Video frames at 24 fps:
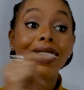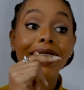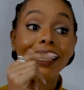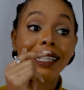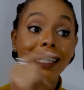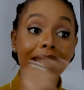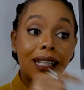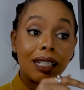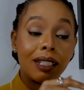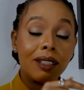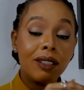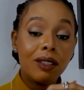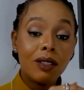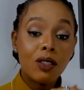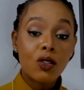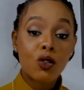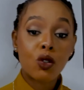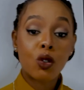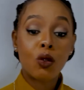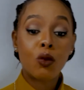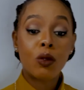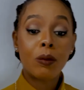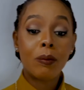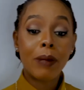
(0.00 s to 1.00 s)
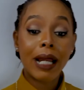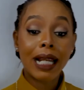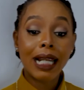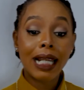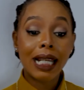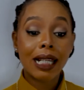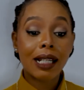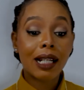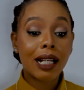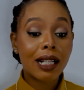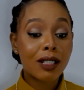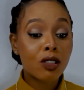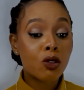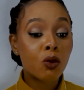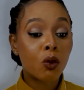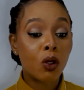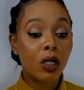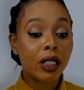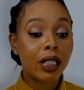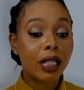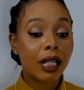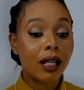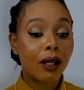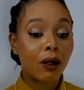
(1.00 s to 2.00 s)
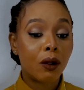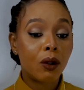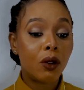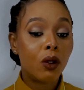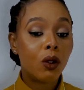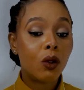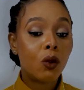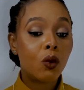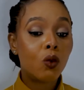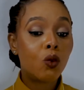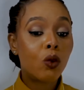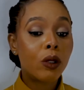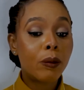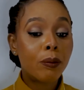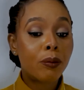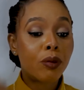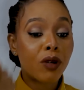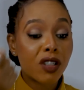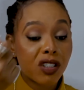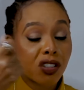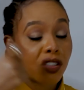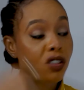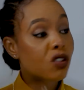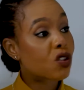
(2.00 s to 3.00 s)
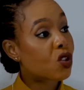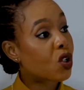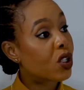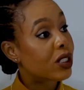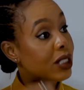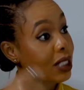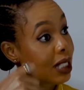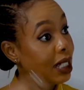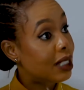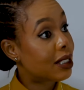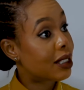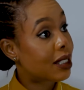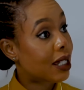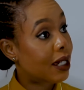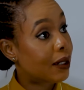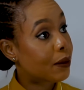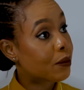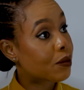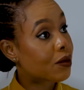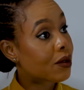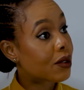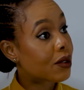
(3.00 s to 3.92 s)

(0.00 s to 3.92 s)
in there. So with my littlest one now, we brush the tongue 10 times.